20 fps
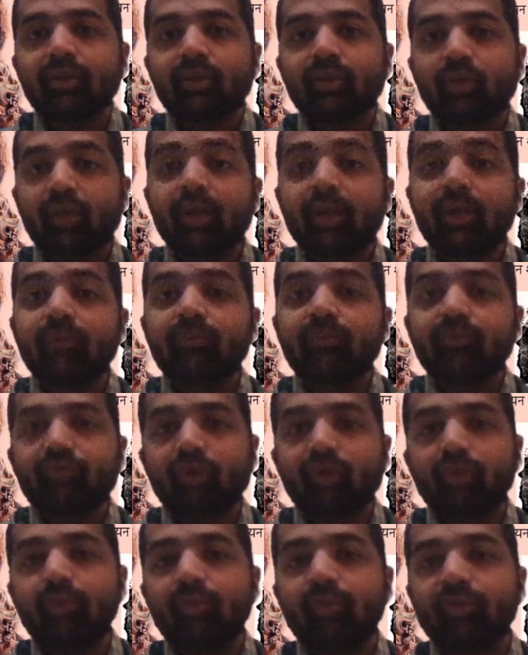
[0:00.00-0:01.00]
Khurakam
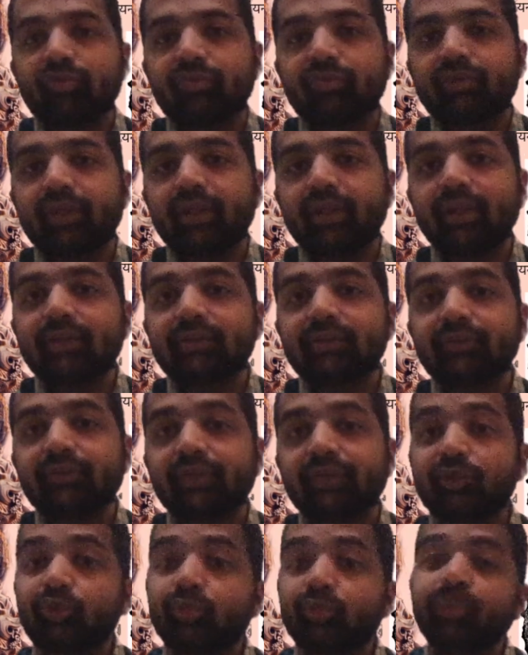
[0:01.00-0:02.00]
form of tin is
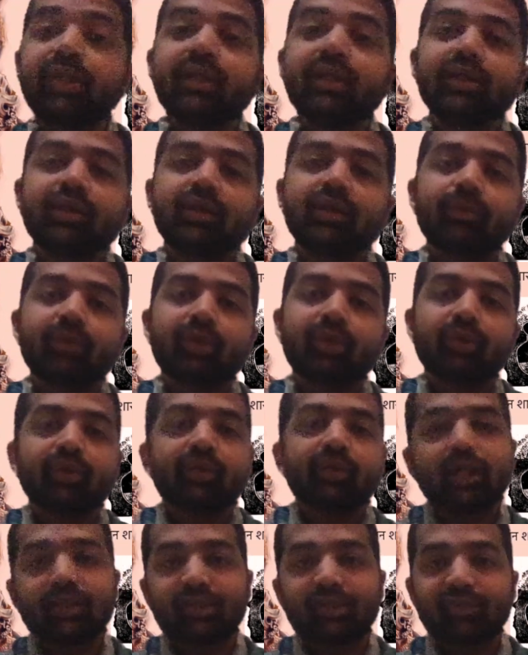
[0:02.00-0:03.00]
very superior compared to
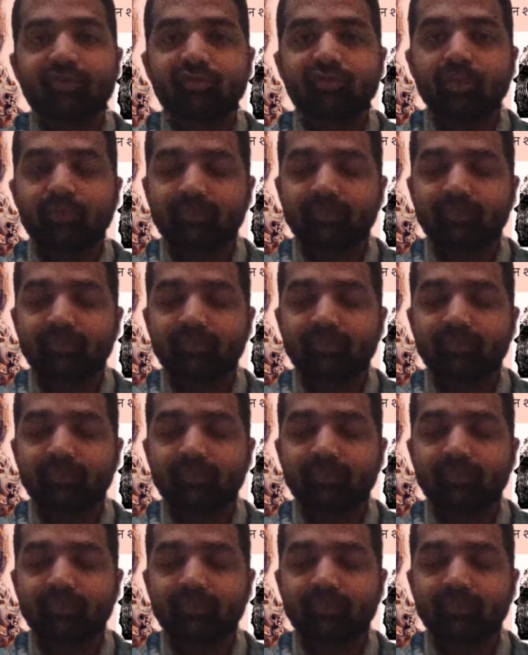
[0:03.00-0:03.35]
the other form.